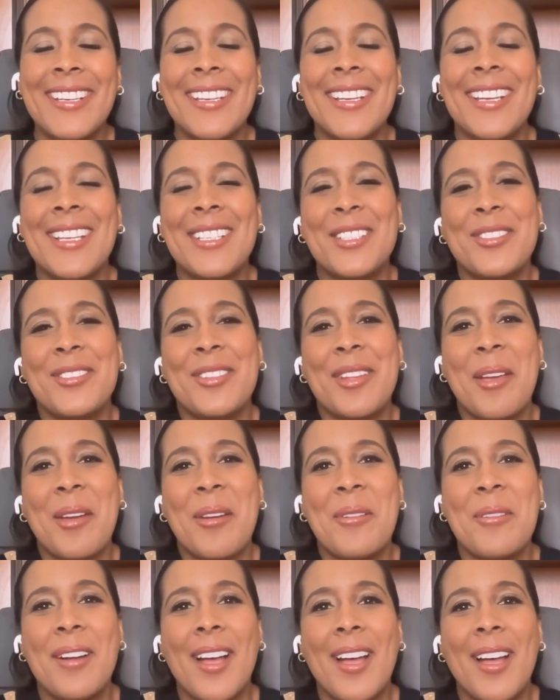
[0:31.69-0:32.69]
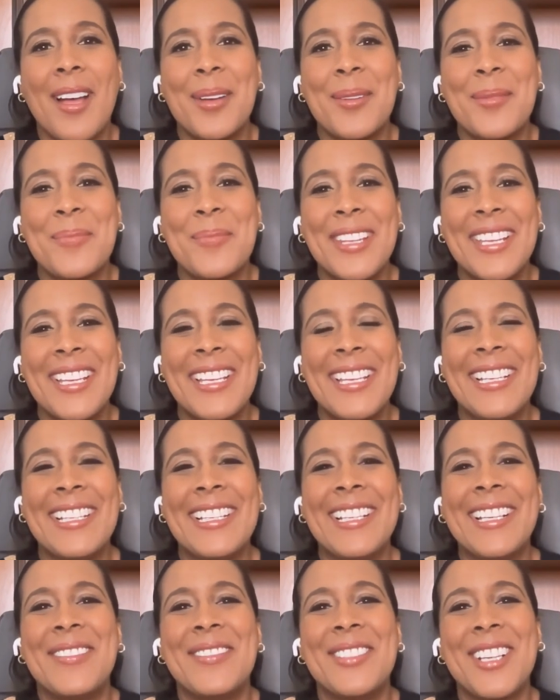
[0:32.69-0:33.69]
As you know, um,
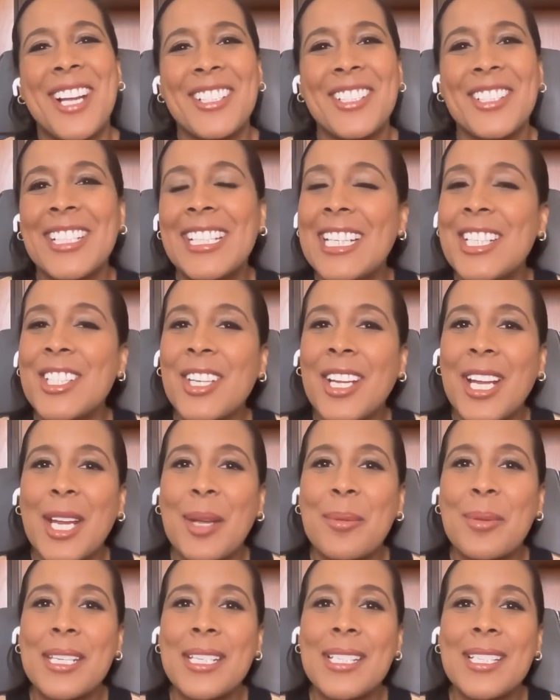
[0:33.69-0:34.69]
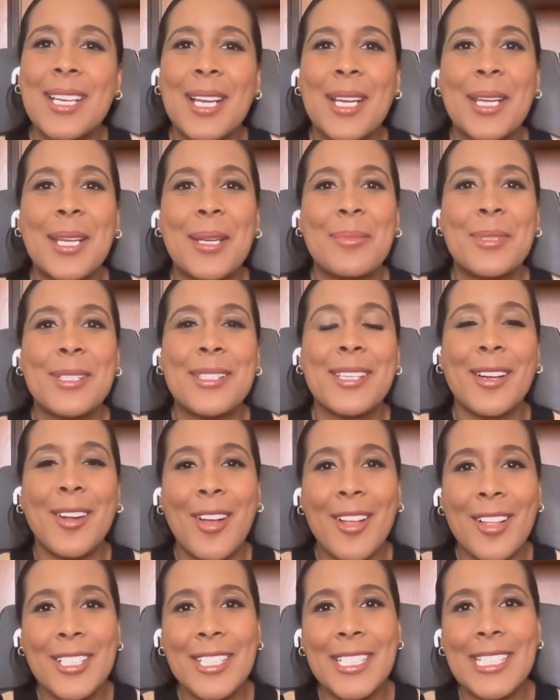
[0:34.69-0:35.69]
I'm Dr. Nekeshia Hammond. I am a
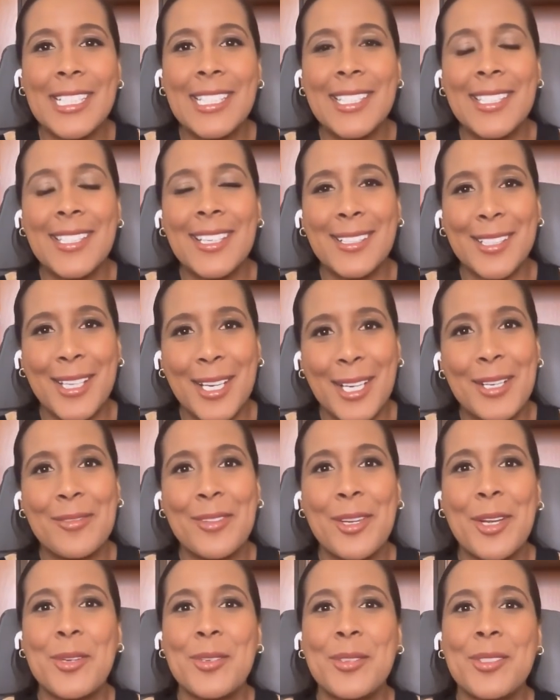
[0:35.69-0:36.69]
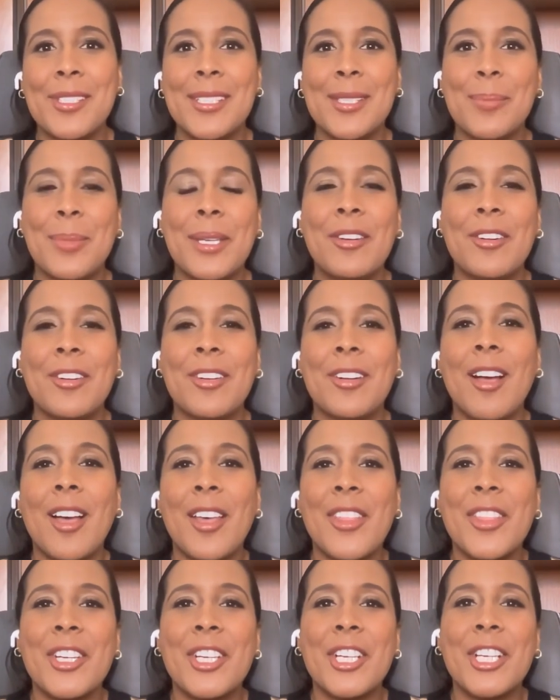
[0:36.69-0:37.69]
psychologist, executive coach, speaker, and
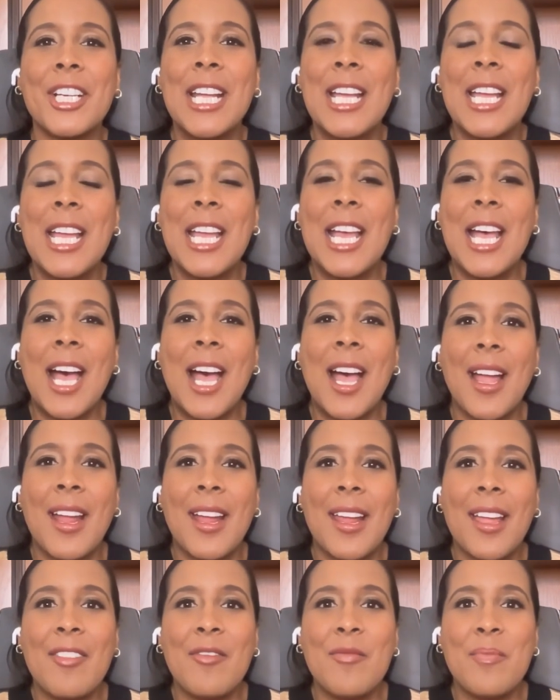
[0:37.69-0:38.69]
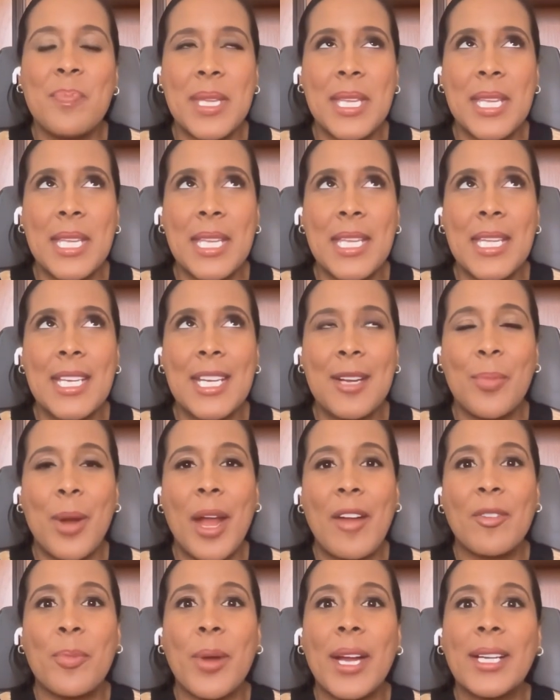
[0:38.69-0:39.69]
author. I have been in
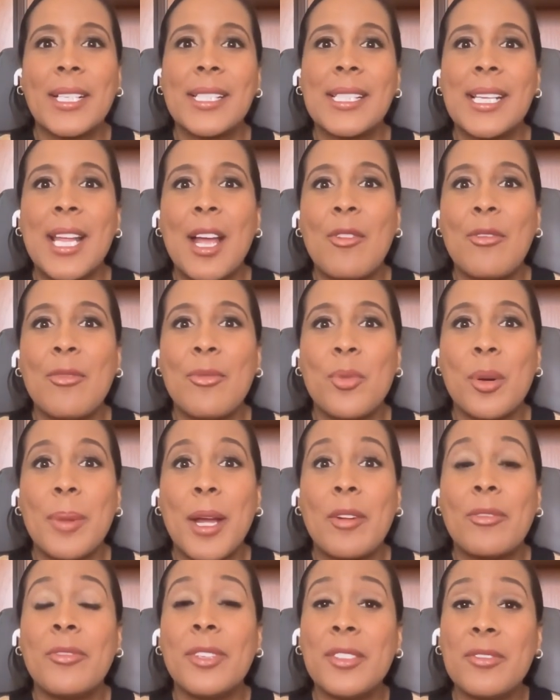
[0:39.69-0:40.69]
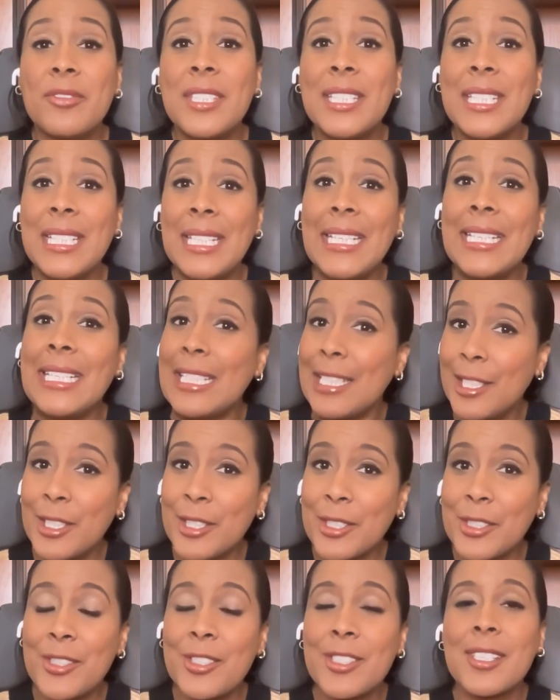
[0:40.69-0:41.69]
private practice now for about 15
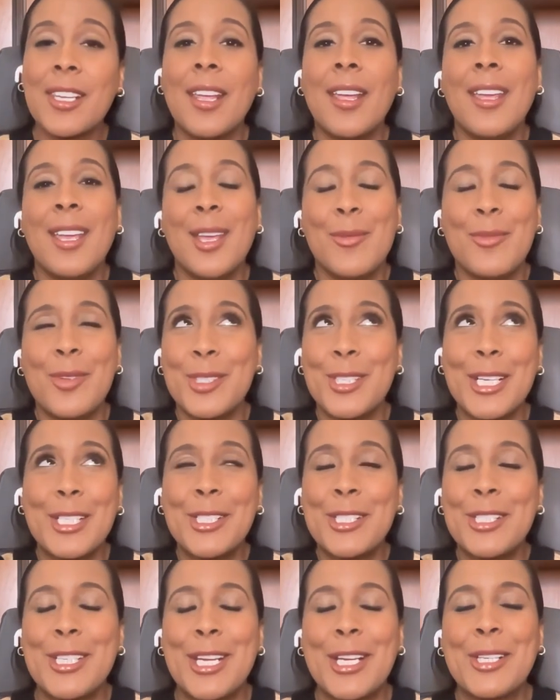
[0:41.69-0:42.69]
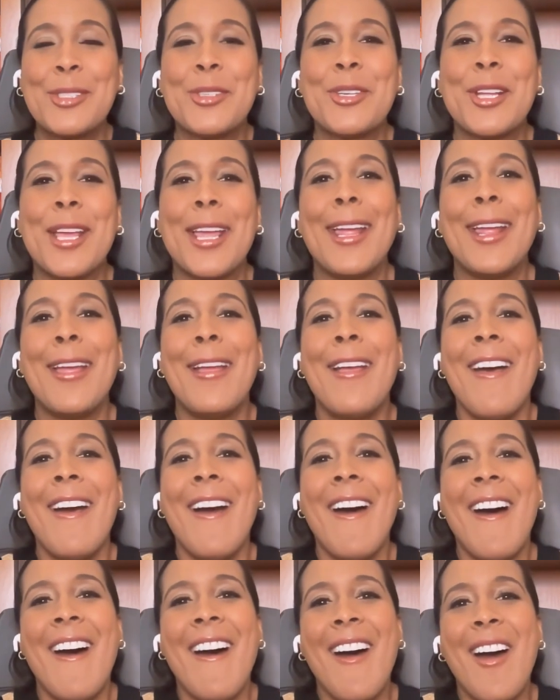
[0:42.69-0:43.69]
years. Feels like just yesterday.
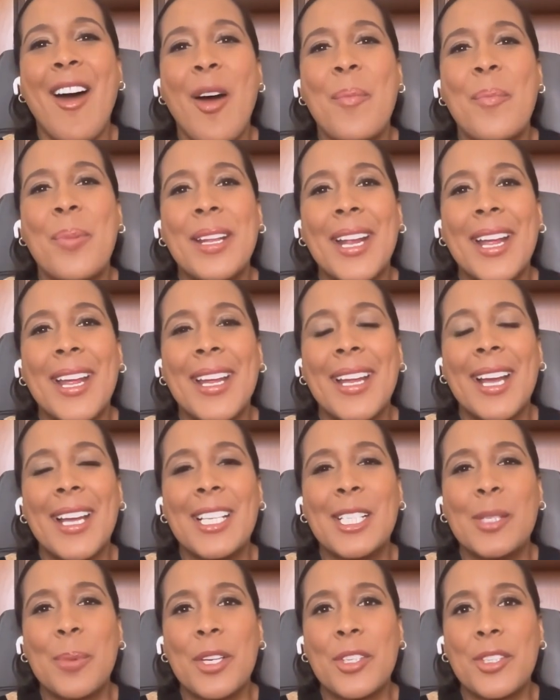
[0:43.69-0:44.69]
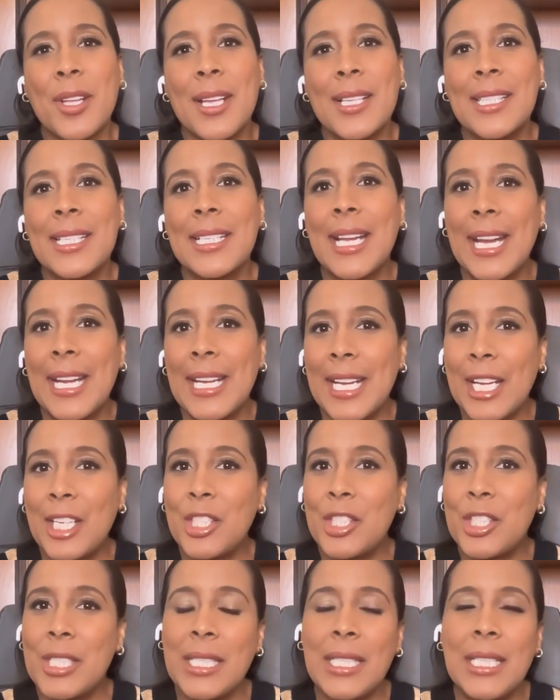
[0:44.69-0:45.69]
Uh, but I, I, specialize in
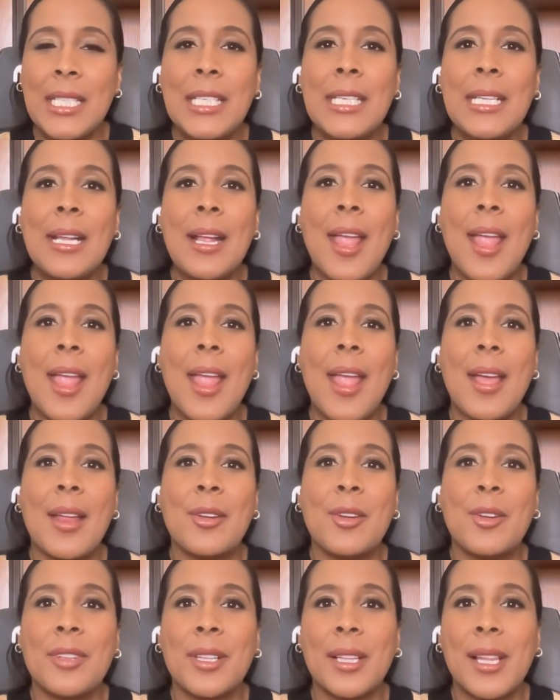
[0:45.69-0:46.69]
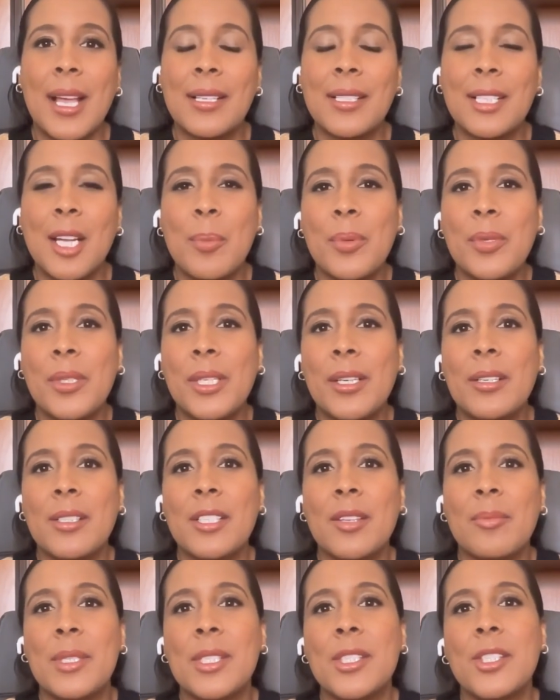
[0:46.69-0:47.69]
ADHD, and over the last couple years, have
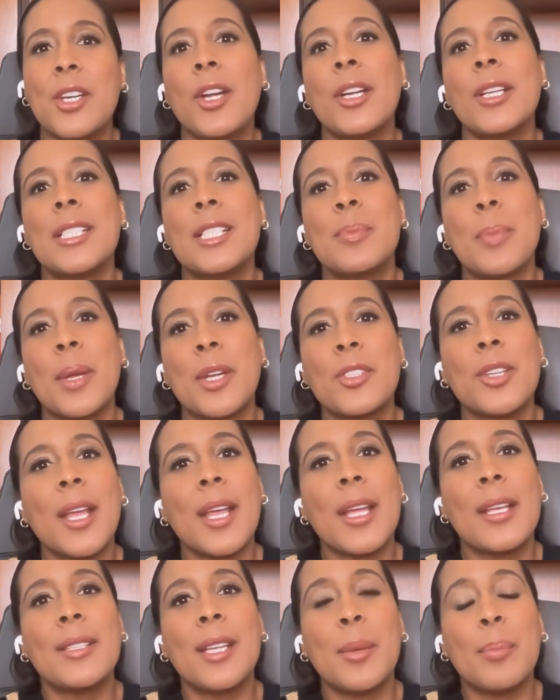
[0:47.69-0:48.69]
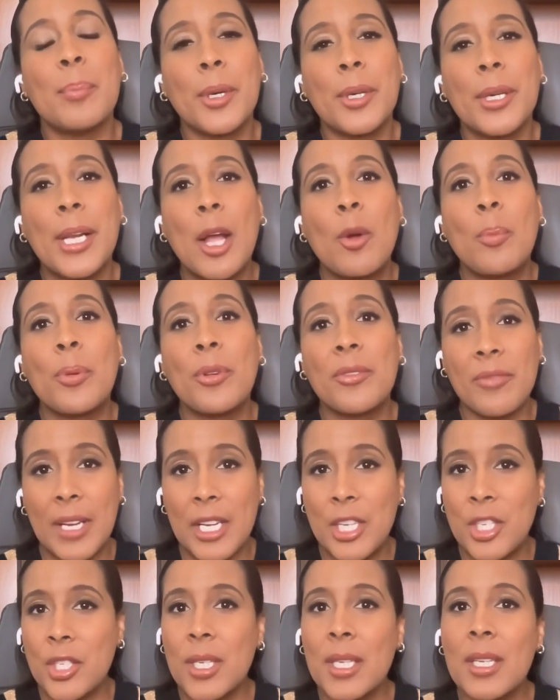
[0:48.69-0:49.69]
been starting to specialize in burnout
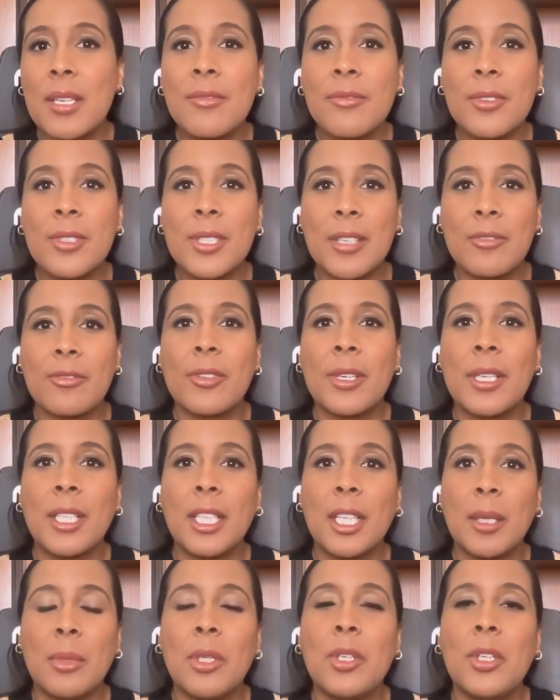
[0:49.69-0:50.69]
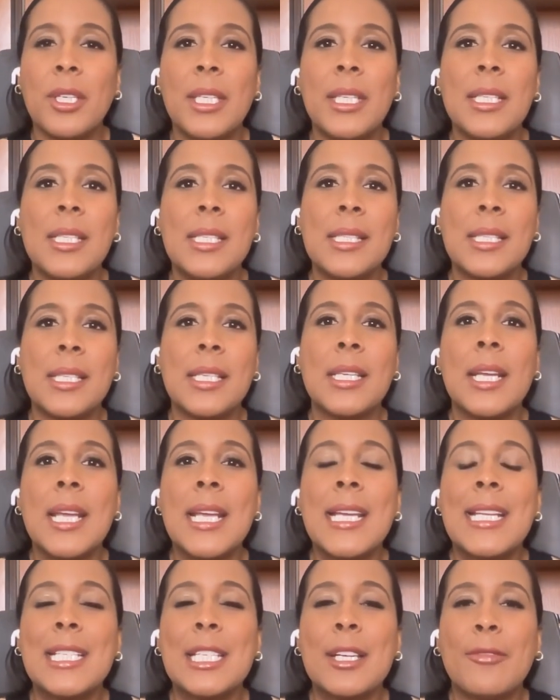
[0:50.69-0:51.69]
prevention for different communities and
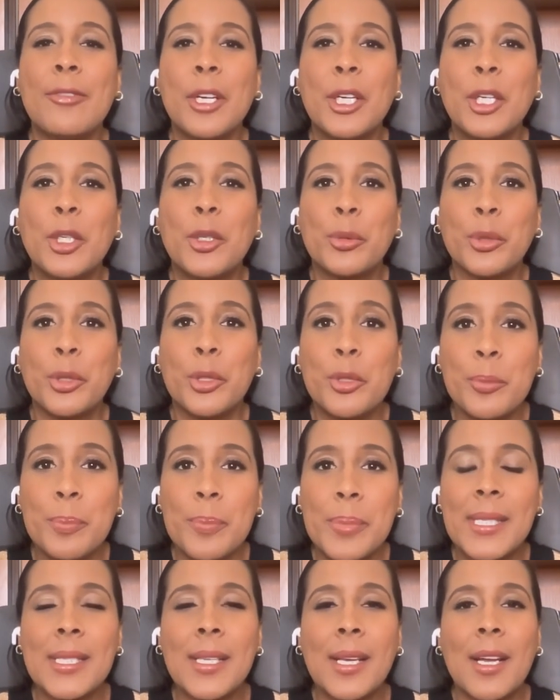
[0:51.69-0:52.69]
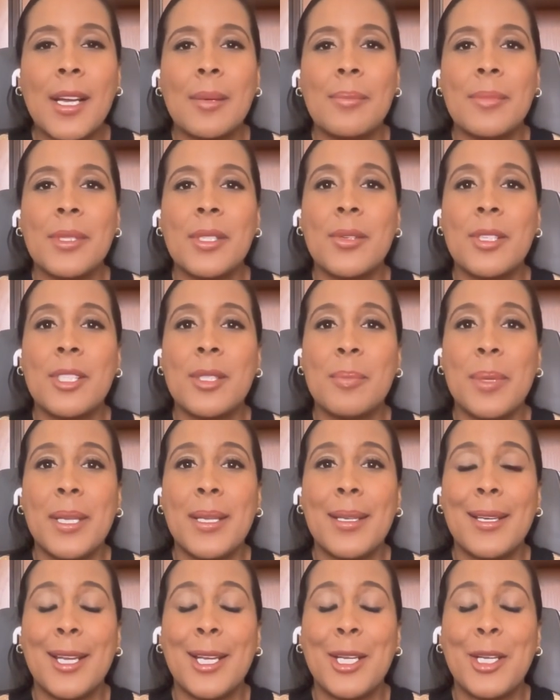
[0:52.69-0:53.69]
different groups. Um, so it's been
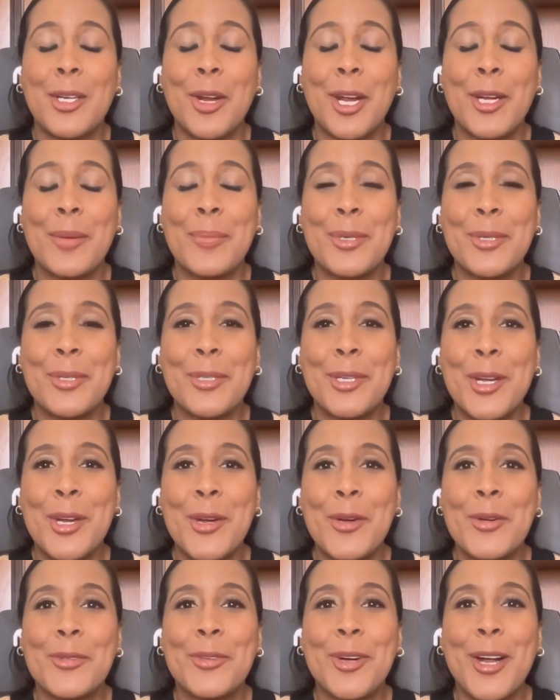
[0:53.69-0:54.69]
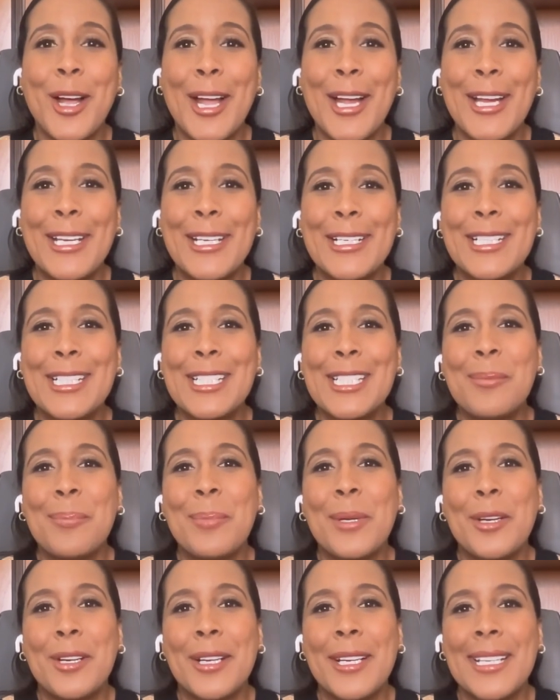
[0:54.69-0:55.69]
an incredible ride and
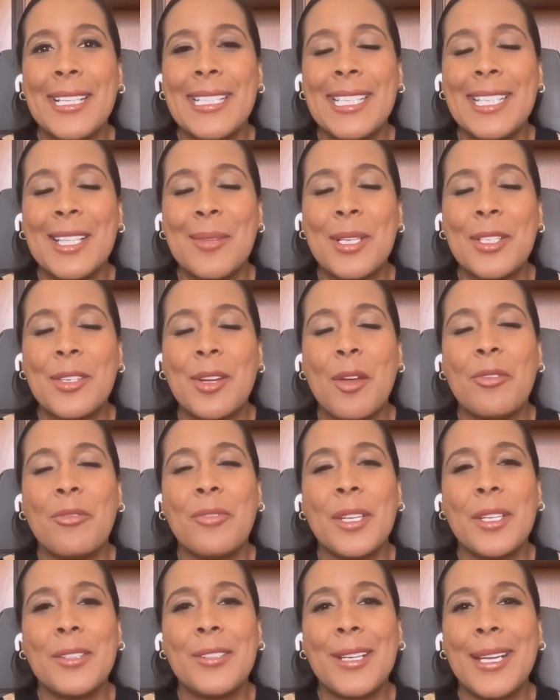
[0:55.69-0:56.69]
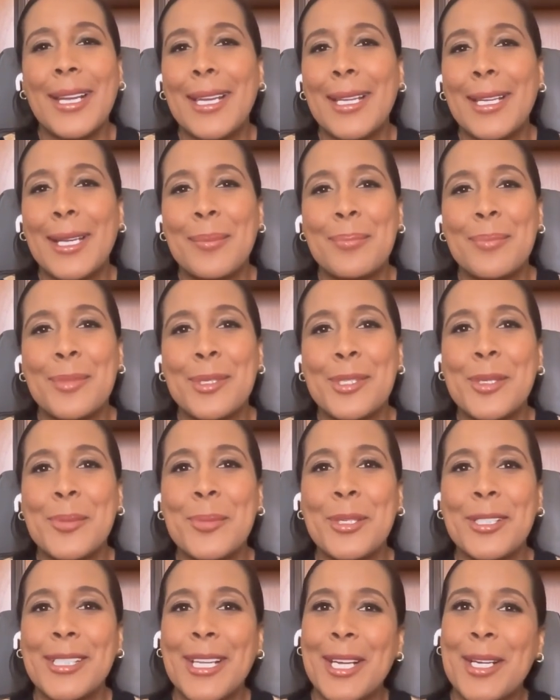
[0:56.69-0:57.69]
experience in the mental health field, and I'm super
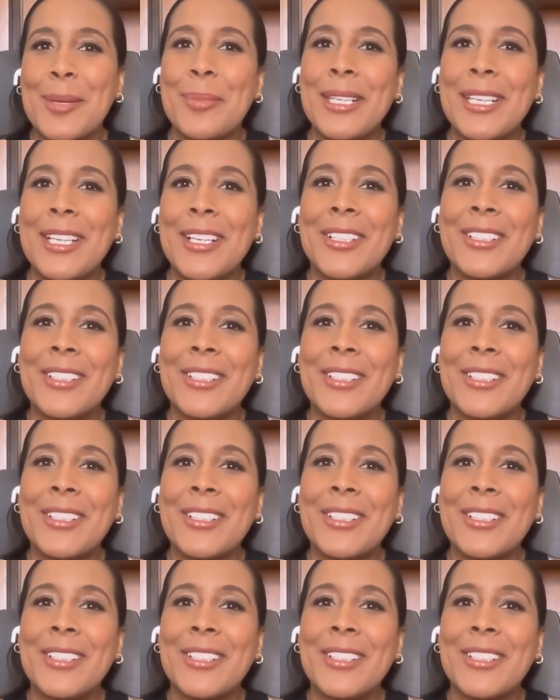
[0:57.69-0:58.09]
excited to be here.